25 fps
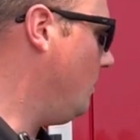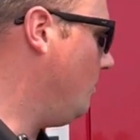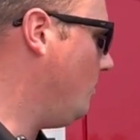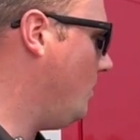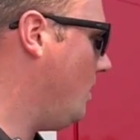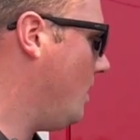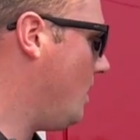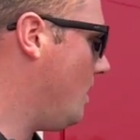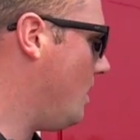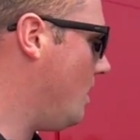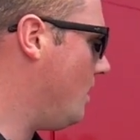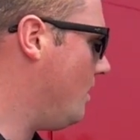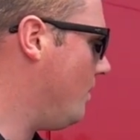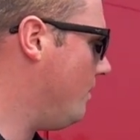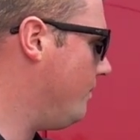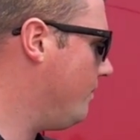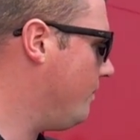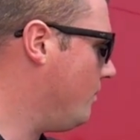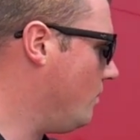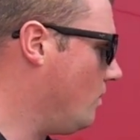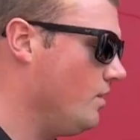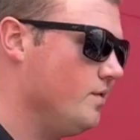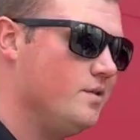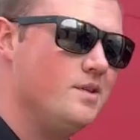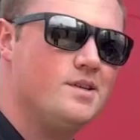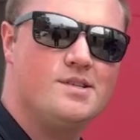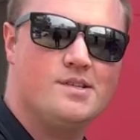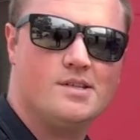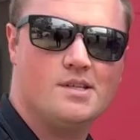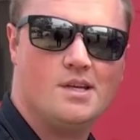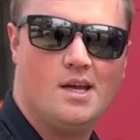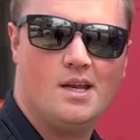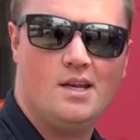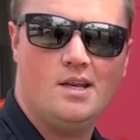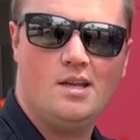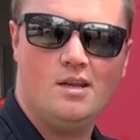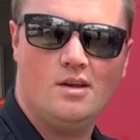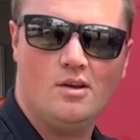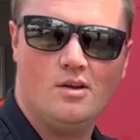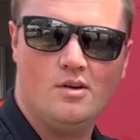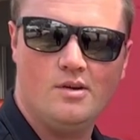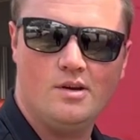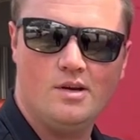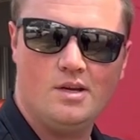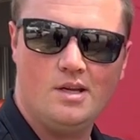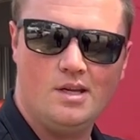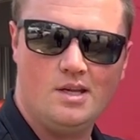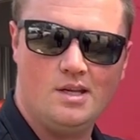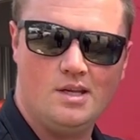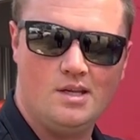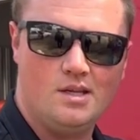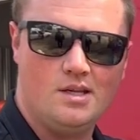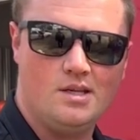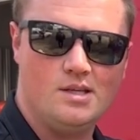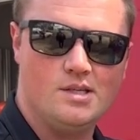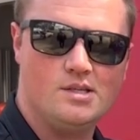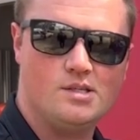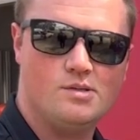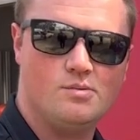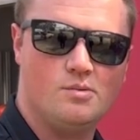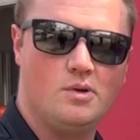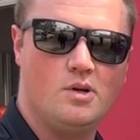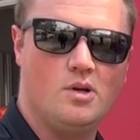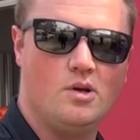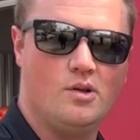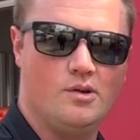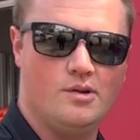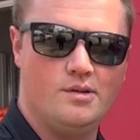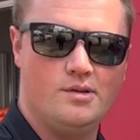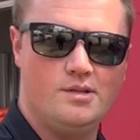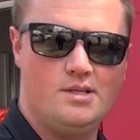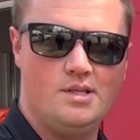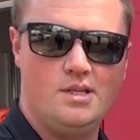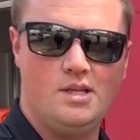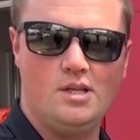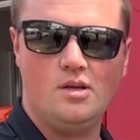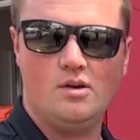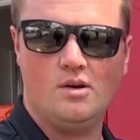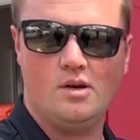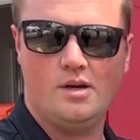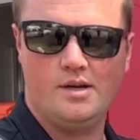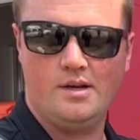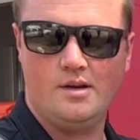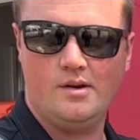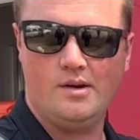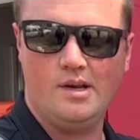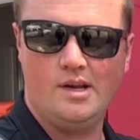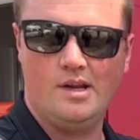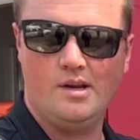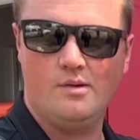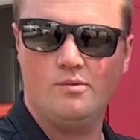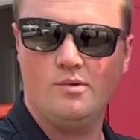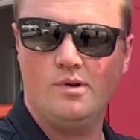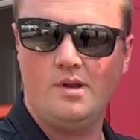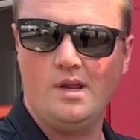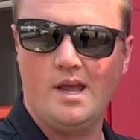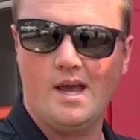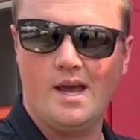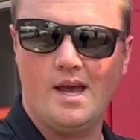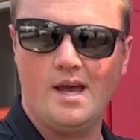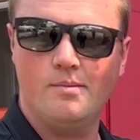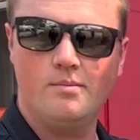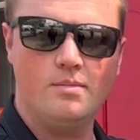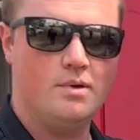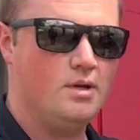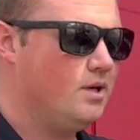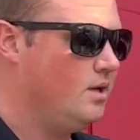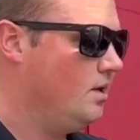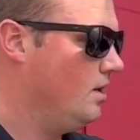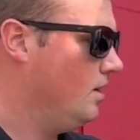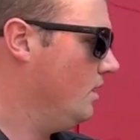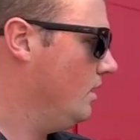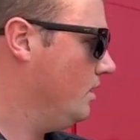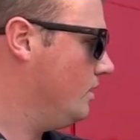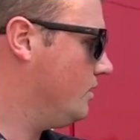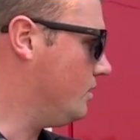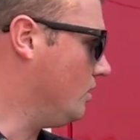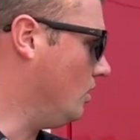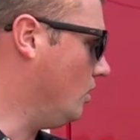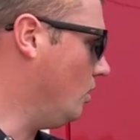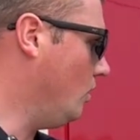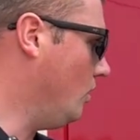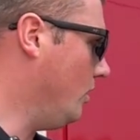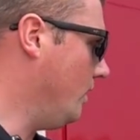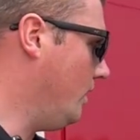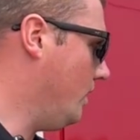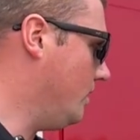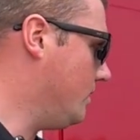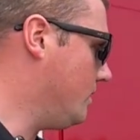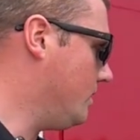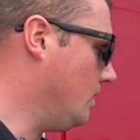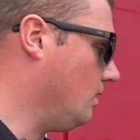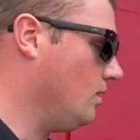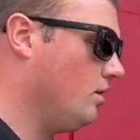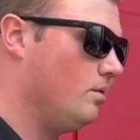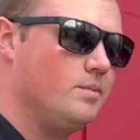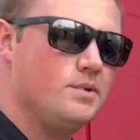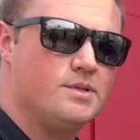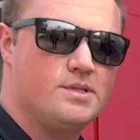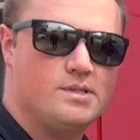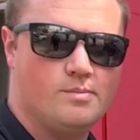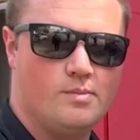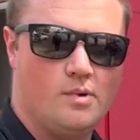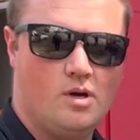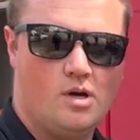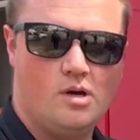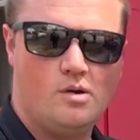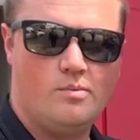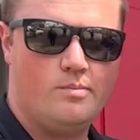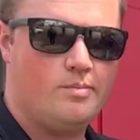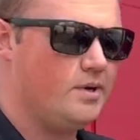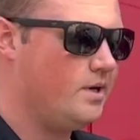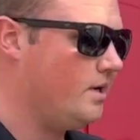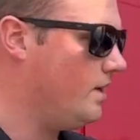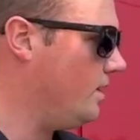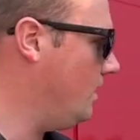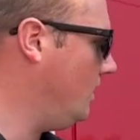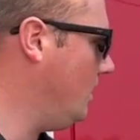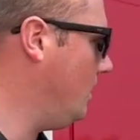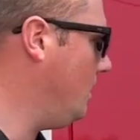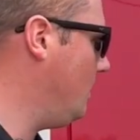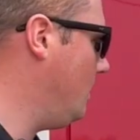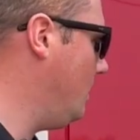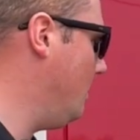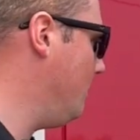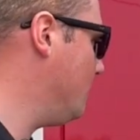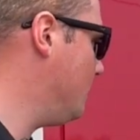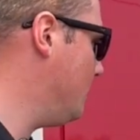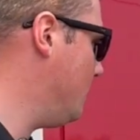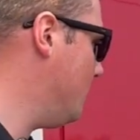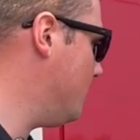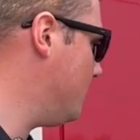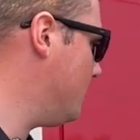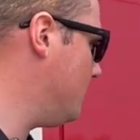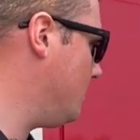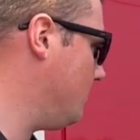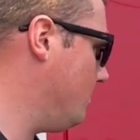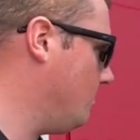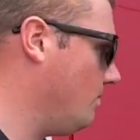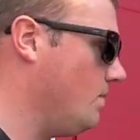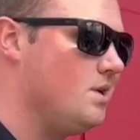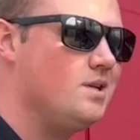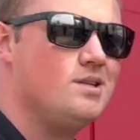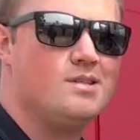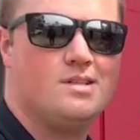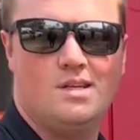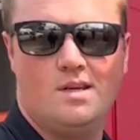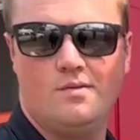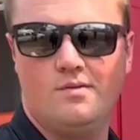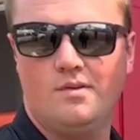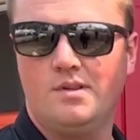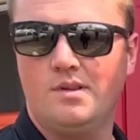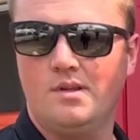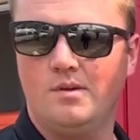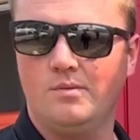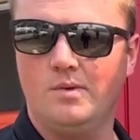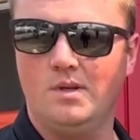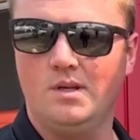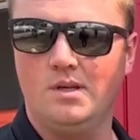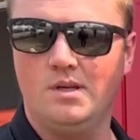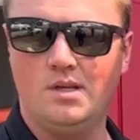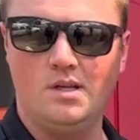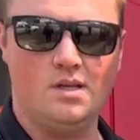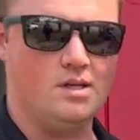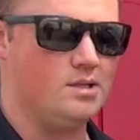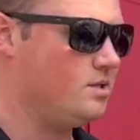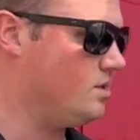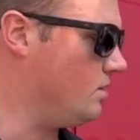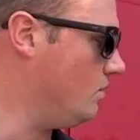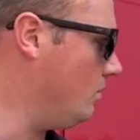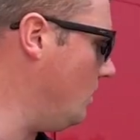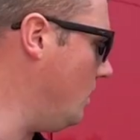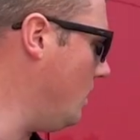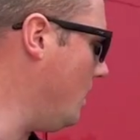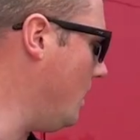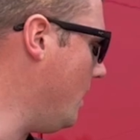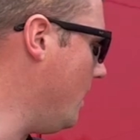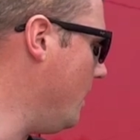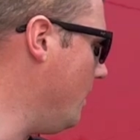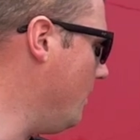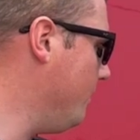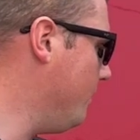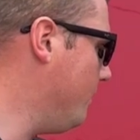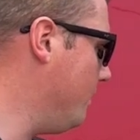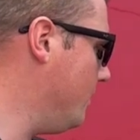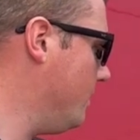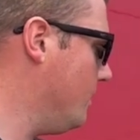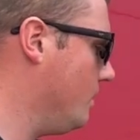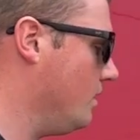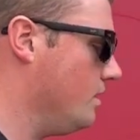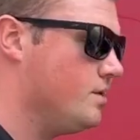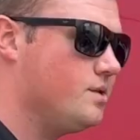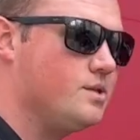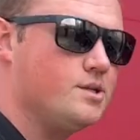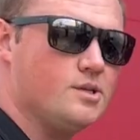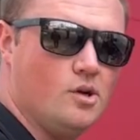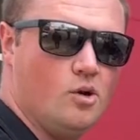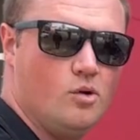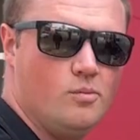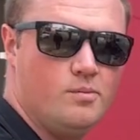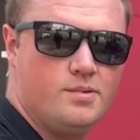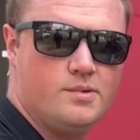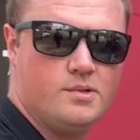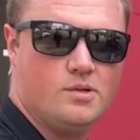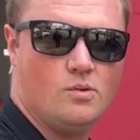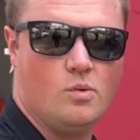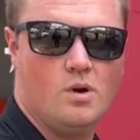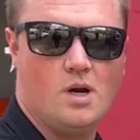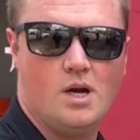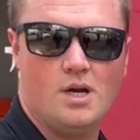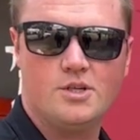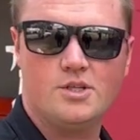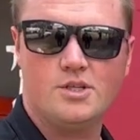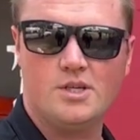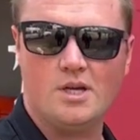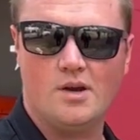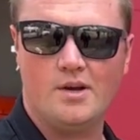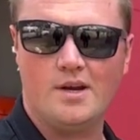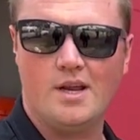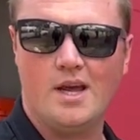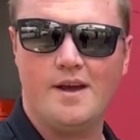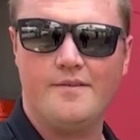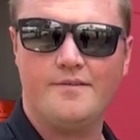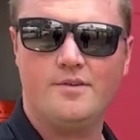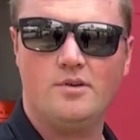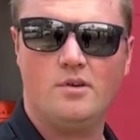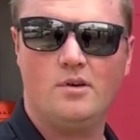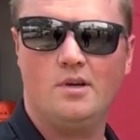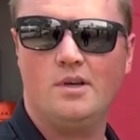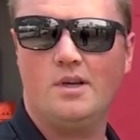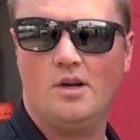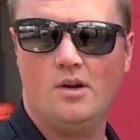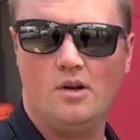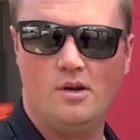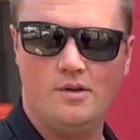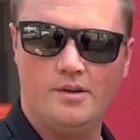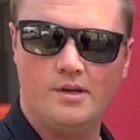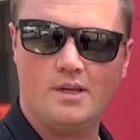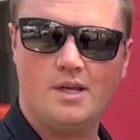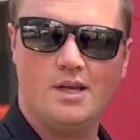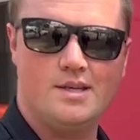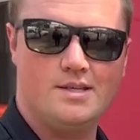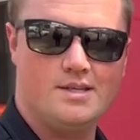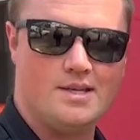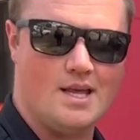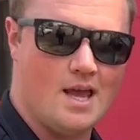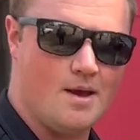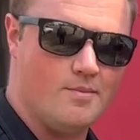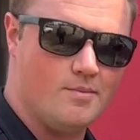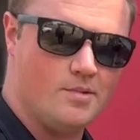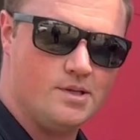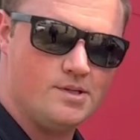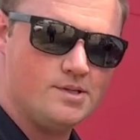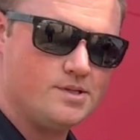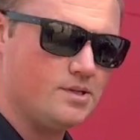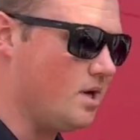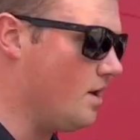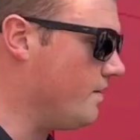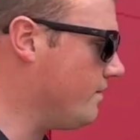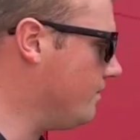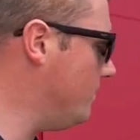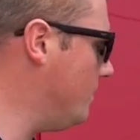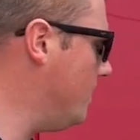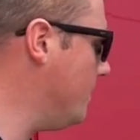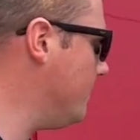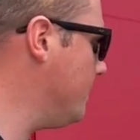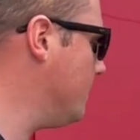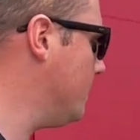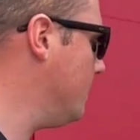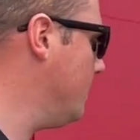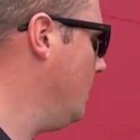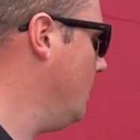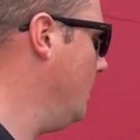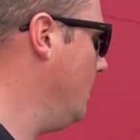then we have on this side here is what we call our decon area and rehab. So it's a little bit small, but it gives us basically everything we need. So we have soap to wash down after and get all the contaminants off of us,